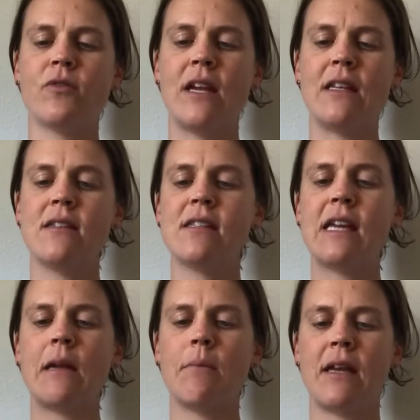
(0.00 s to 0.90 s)
and
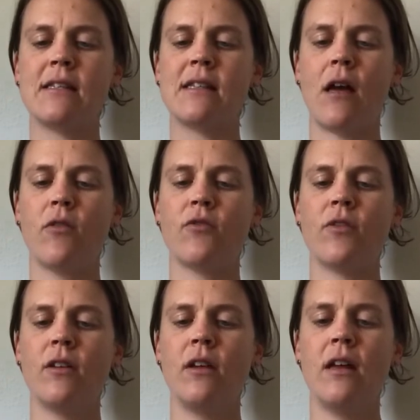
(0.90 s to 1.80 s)
sing myself,
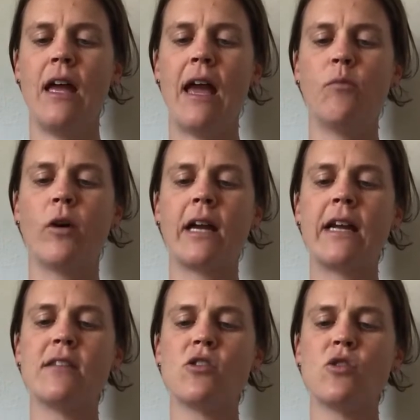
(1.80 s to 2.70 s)
and what I
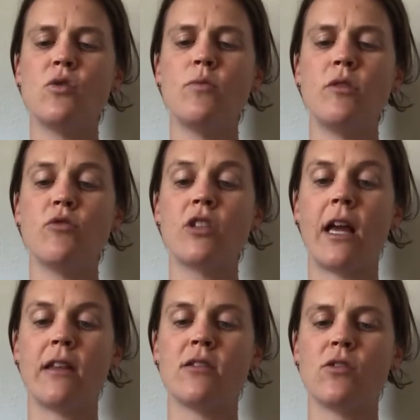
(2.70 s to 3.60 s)
assume you
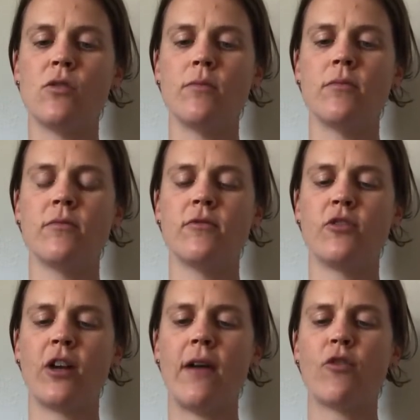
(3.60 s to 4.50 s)
shall assume,
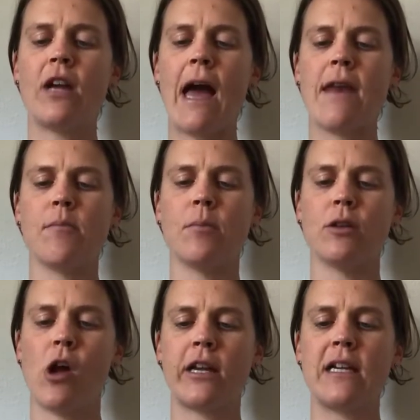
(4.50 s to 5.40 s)
for every atom
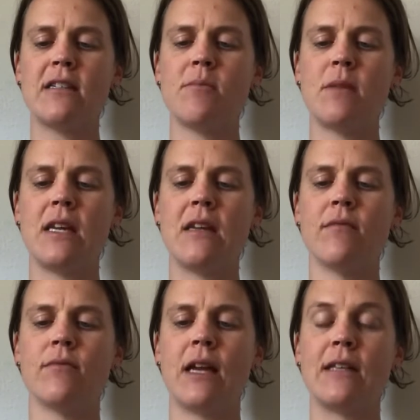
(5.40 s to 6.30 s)
belonging to me
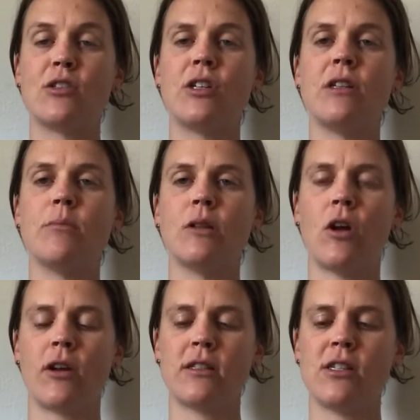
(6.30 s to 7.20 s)
as good
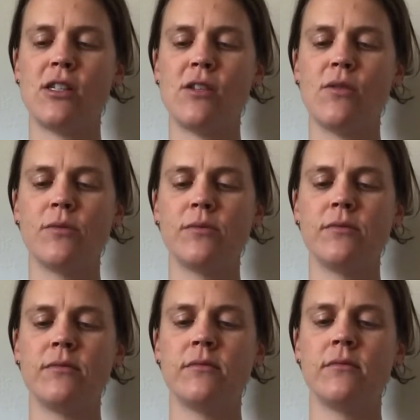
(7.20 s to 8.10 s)
belongs to you.
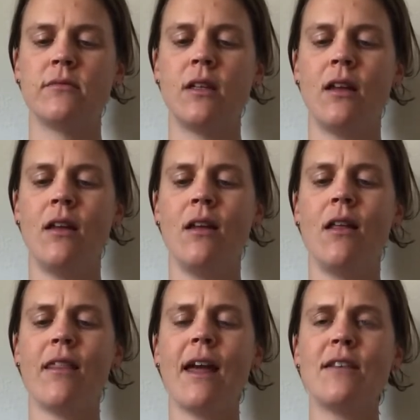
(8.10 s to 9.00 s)

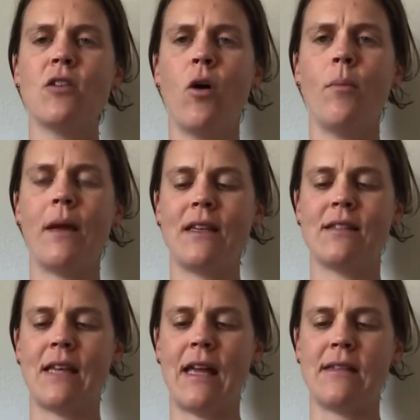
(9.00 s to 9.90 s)
That don't make
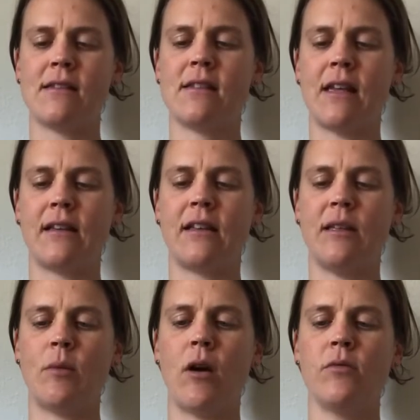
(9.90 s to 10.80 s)
sense, said
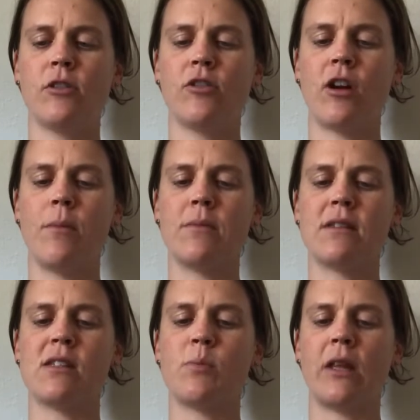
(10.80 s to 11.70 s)
Clebo, crumbs
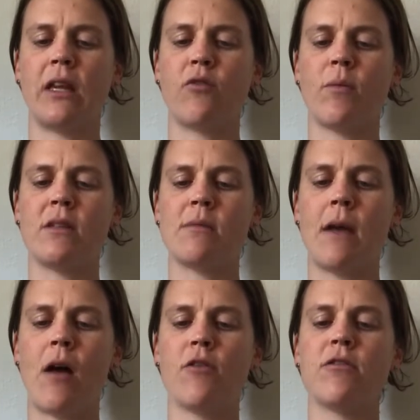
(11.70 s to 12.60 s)
spilling from his
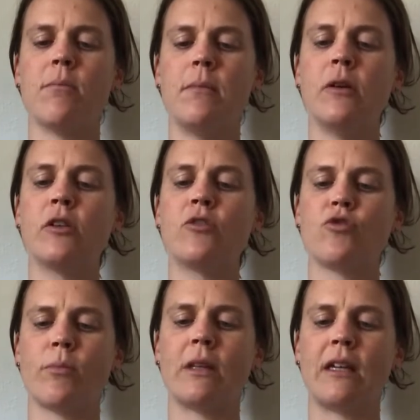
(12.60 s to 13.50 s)
mouth, milk
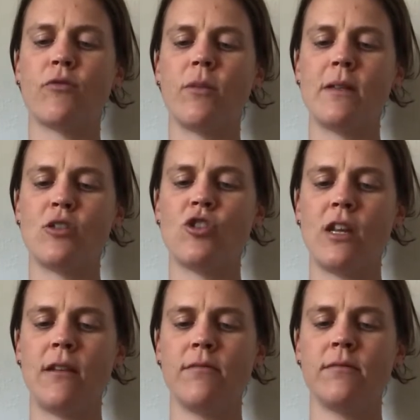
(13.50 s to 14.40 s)
dribbling from his chin.